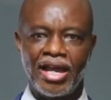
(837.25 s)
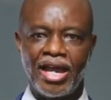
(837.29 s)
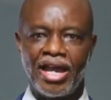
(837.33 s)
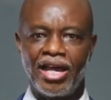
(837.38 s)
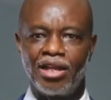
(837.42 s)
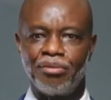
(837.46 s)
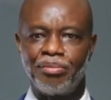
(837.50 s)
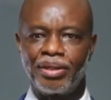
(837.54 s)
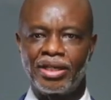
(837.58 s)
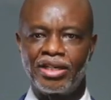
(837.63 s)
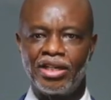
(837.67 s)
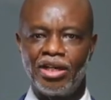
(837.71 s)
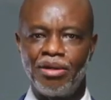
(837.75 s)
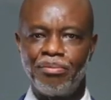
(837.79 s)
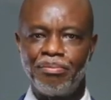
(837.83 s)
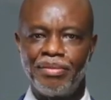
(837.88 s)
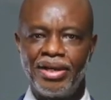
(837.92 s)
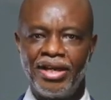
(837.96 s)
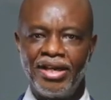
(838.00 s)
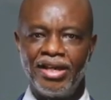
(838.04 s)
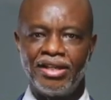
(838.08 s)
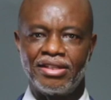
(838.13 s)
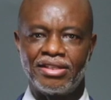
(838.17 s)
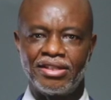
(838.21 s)
I had
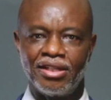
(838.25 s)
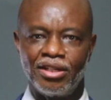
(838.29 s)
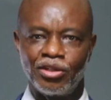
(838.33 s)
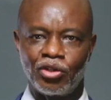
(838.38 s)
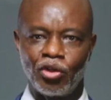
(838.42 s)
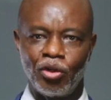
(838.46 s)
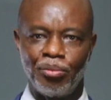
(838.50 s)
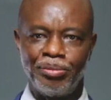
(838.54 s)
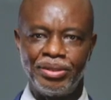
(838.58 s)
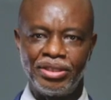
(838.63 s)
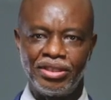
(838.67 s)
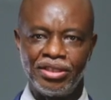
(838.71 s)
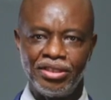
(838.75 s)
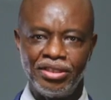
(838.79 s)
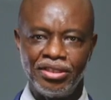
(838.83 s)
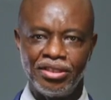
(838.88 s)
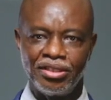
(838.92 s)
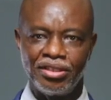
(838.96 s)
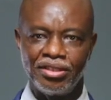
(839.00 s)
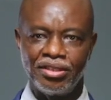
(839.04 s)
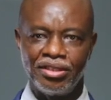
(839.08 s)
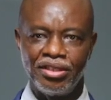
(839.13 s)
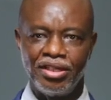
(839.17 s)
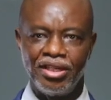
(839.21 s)
become a telecom
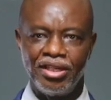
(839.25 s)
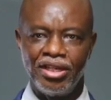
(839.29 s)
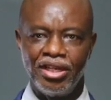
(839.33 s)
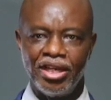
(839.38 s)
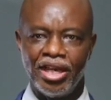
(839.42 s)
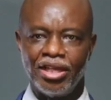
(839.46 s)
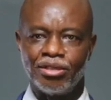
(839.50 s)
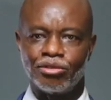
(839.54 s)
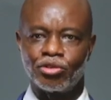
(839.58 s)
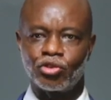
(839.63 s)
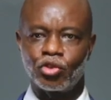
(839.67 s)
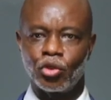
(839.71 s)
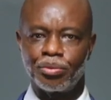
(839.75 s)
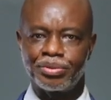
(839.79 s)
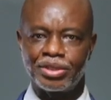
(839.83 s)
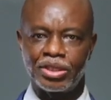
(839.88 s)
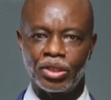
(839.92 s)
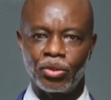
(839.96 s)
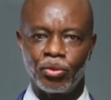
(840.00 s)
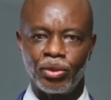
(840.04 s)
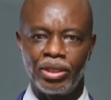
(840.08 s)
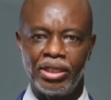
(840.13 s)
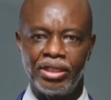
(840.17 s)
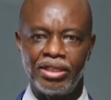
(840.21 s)
engineer and
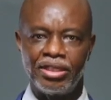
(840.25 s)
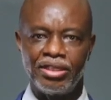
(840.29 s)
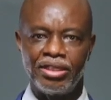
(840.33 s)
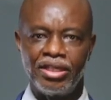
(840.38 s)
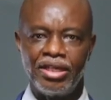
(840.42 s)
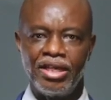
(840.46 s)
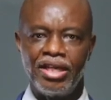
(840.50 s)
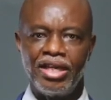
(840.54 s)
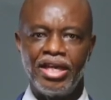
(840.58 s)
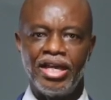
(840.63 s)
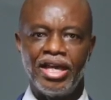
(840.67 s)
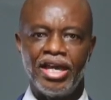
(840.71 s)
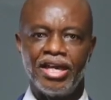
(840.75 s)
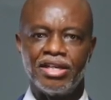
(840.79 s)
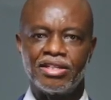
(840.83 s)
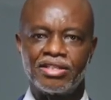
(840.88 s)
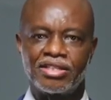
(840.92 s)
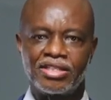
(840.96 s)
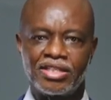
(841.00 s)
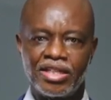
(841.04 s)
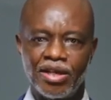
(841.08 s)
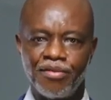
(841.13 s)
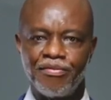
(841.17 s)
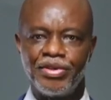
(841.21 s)
subsequently a
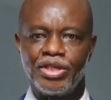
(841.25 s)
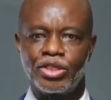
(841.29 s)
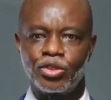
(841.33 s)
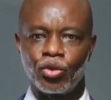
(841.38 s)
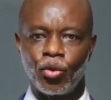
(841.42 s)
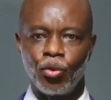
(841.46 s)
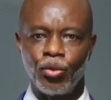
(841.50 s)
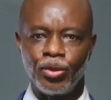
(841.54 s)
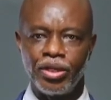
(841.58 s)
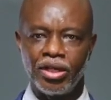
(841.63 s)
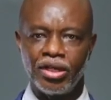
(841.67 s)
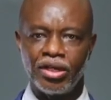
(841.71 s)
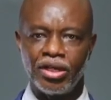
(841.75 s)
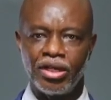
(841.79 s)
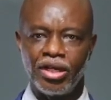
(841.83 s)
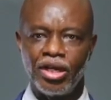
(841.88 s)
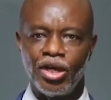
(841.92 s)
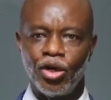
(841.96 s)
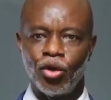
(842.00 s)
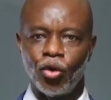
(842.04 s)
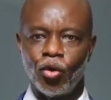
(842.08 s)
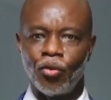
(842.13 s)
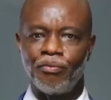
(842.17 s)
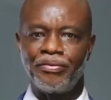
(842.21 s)
service owner
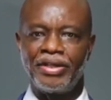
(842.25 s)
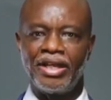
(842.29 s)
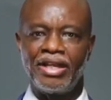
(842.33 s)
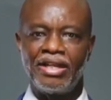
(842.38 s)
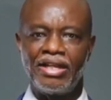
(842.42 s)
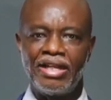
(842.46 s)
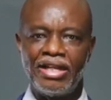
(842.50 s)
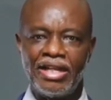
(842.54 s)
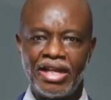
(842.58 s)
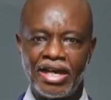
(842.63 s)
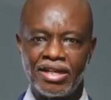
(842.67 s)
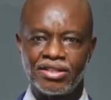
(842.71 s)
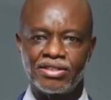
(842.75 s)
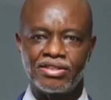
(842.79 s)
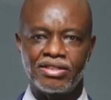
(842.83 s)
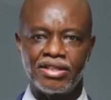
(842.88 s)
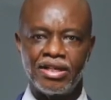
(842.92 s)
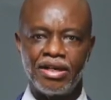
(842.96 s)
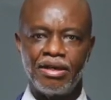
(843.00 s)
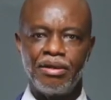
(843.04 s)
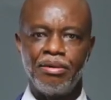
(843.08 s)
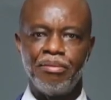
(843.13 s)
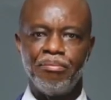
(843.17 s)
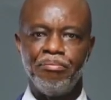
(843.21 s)
of the
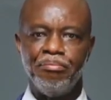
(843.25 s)
NASA